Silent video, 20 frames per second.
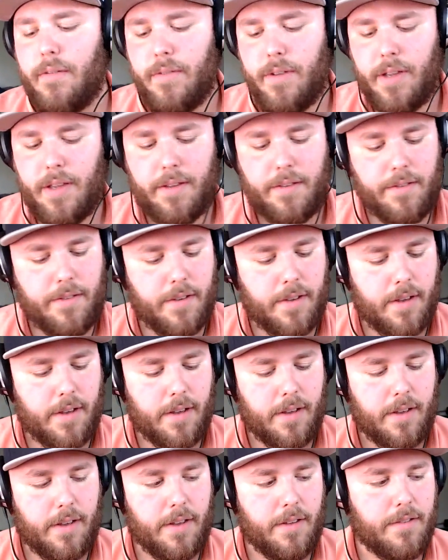he's
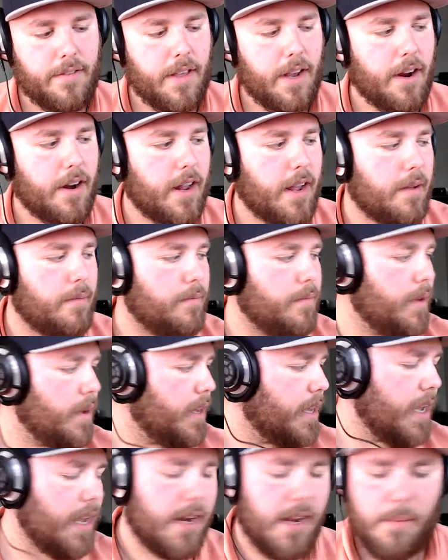there, and I
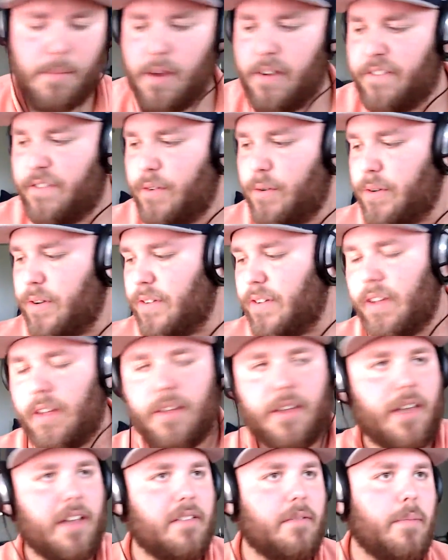can't eat my food until
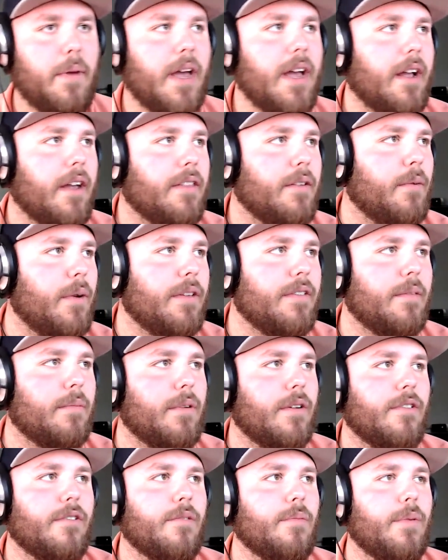he gets back. Otherwise, I'm
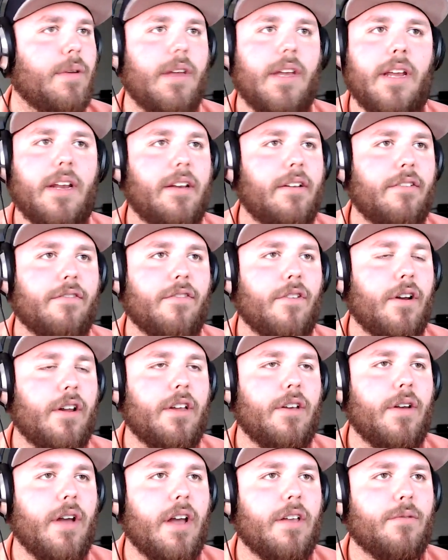going to just be eating in front
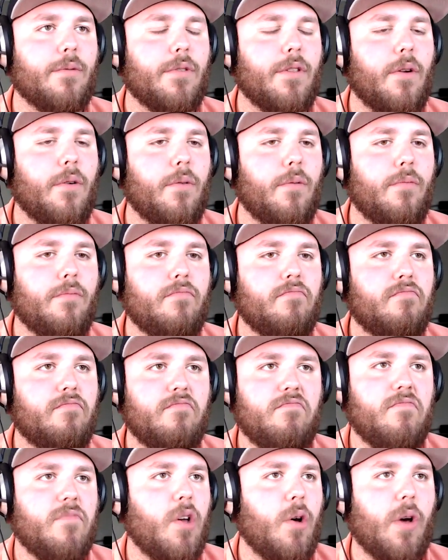of you guys with no
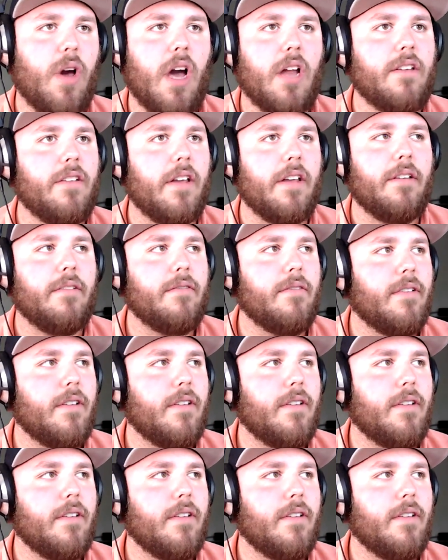content.